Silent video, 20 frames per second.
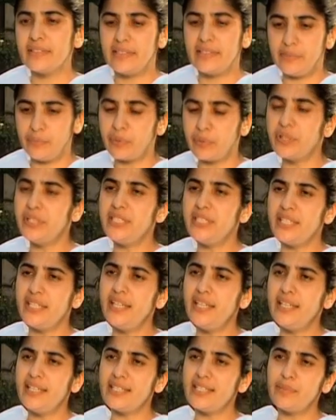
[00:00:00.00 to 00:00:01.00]
The
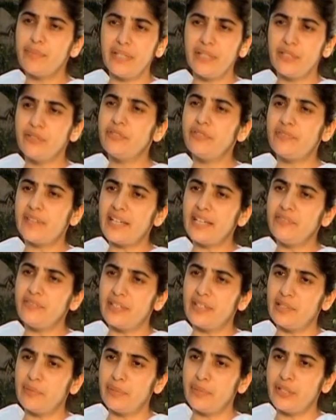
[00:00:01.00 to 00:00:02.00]
body is made of 5
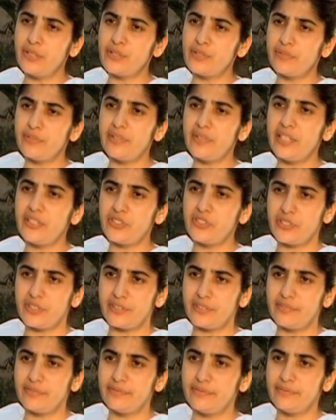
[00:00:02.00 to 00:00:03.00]
elements of
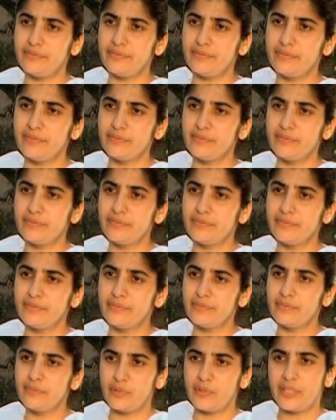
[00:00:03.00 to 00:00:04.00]
nature,
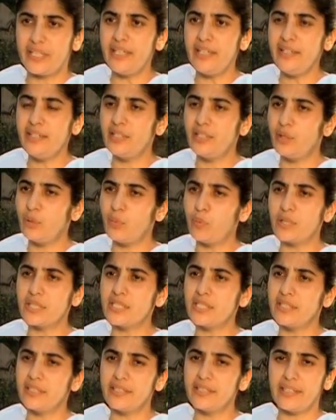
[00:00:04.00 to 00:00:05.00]
right?
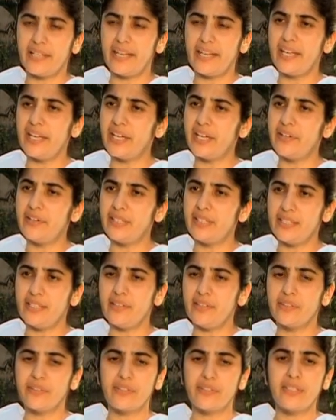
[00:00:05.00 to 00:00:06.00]
Water, air,
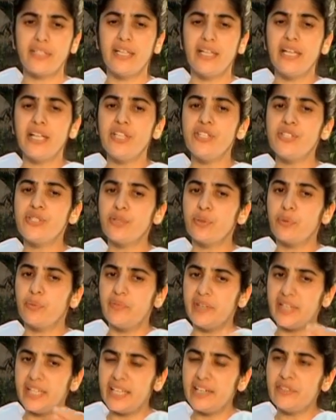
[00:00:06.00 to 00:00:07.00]
ether. So
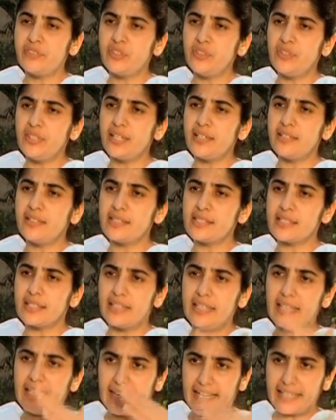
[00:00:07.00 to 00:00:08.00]
whenever there is
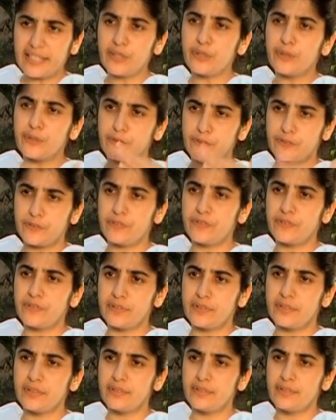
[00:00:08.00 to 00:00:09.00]
a lack of
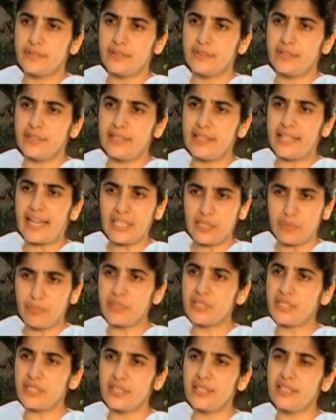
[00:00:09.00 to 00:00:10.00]
that
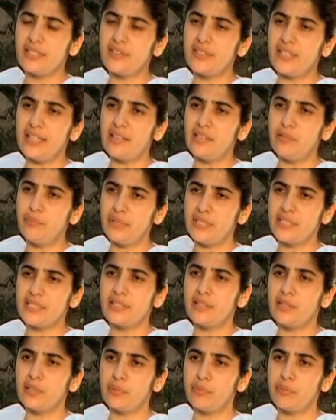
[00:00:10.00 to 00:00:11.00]
particular element
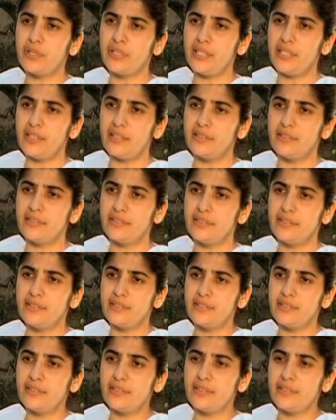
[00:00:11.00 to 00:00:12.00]
in the body,
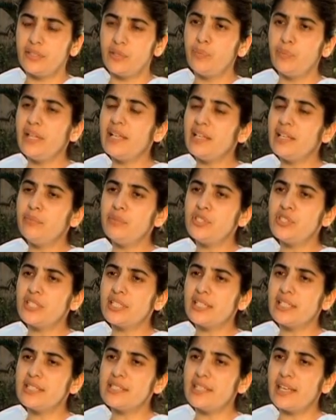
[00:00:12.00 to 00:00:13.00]
we'll
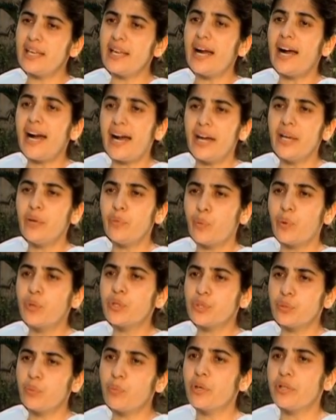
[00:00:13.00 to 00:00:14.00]
immediately say, I
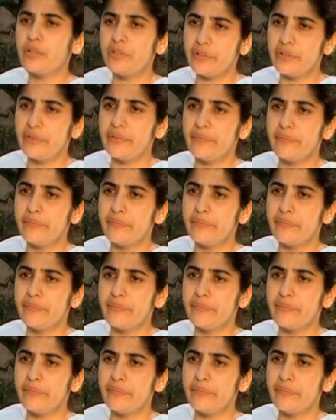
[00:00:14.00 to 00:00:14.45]
want water.